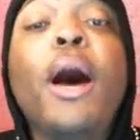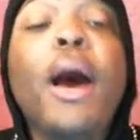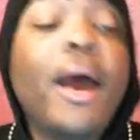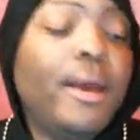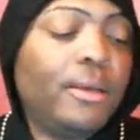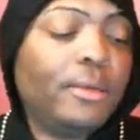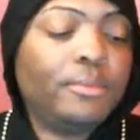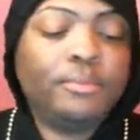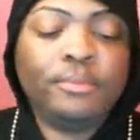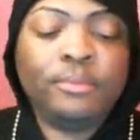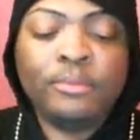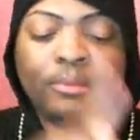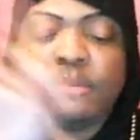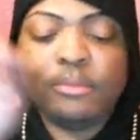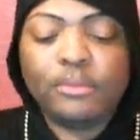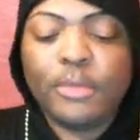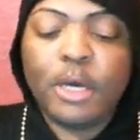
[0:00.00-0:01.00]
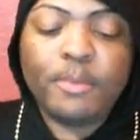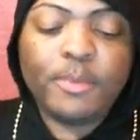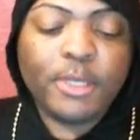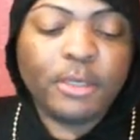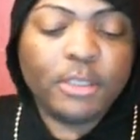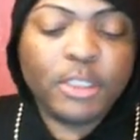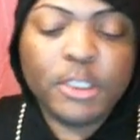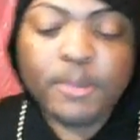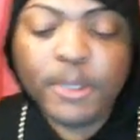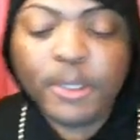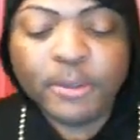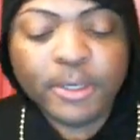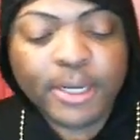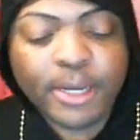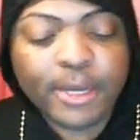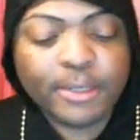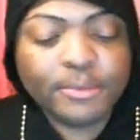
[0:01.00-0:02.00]
I'm not going to speak
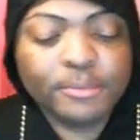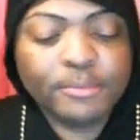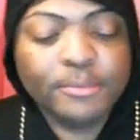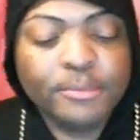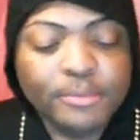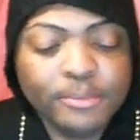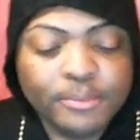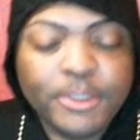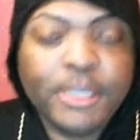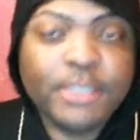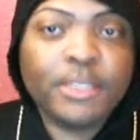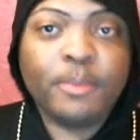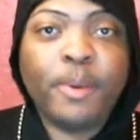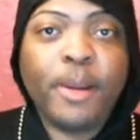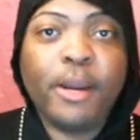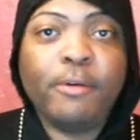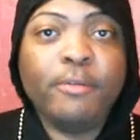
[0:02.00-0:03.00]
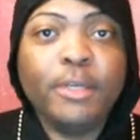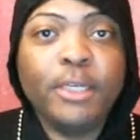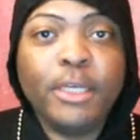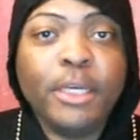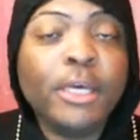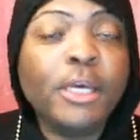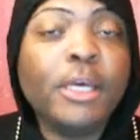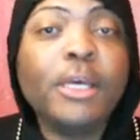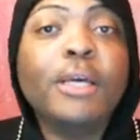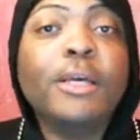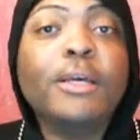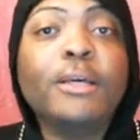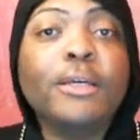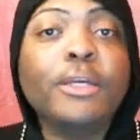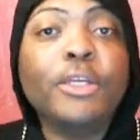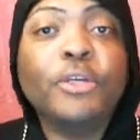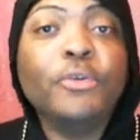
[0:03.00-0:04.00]
on that. Because apparently
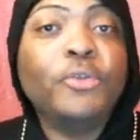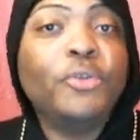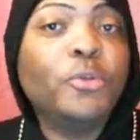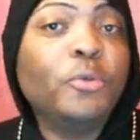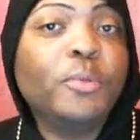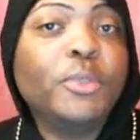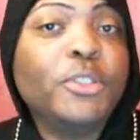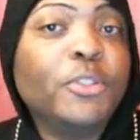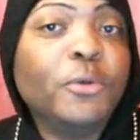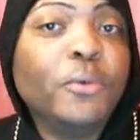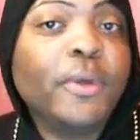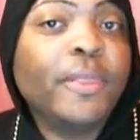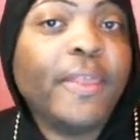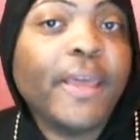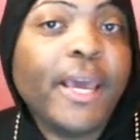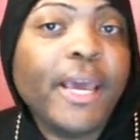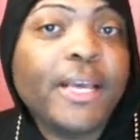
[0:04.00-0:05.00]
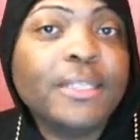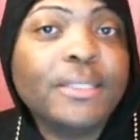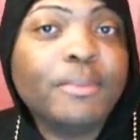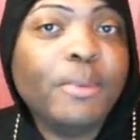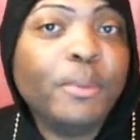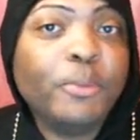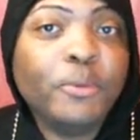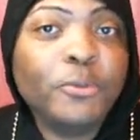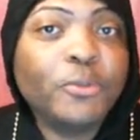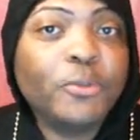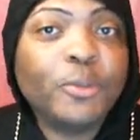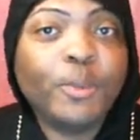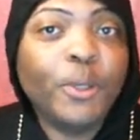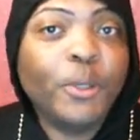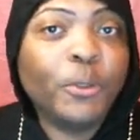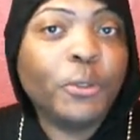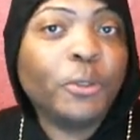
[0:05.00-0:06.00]
YouTube is doing things to people who
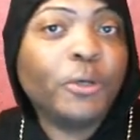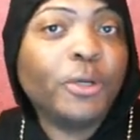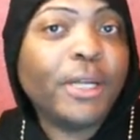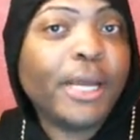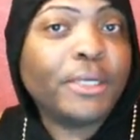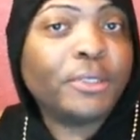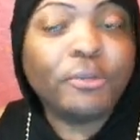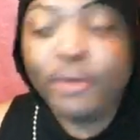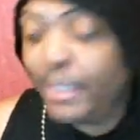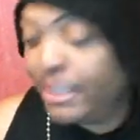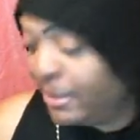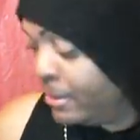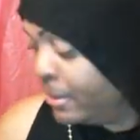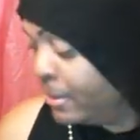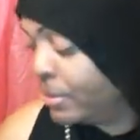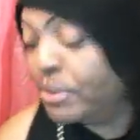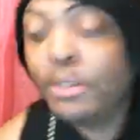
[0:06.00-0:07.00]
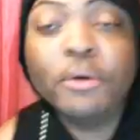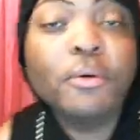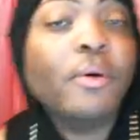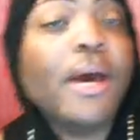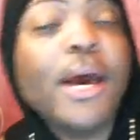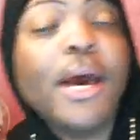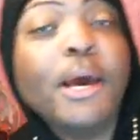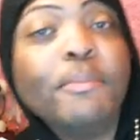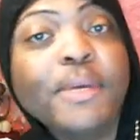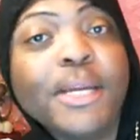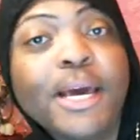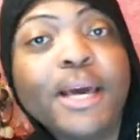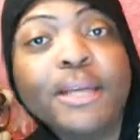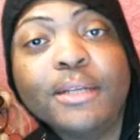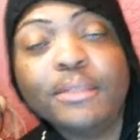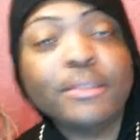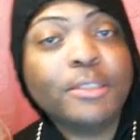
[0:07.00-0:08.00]
speak on all that craziness. So I'm
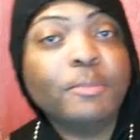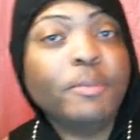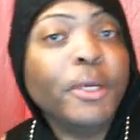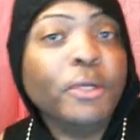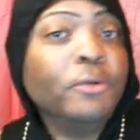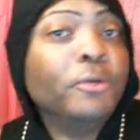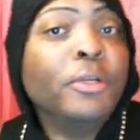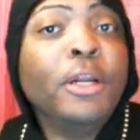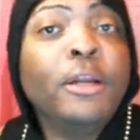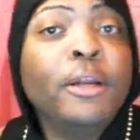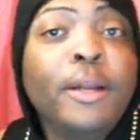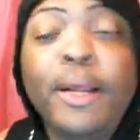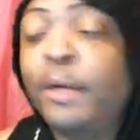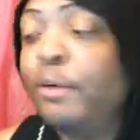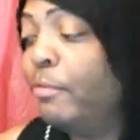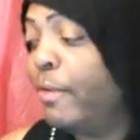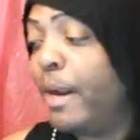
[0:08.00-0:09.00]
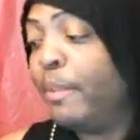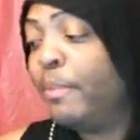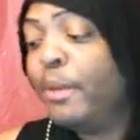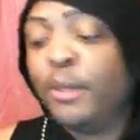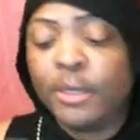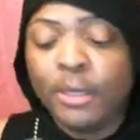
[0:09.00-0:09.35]
not speaking on none of that crap.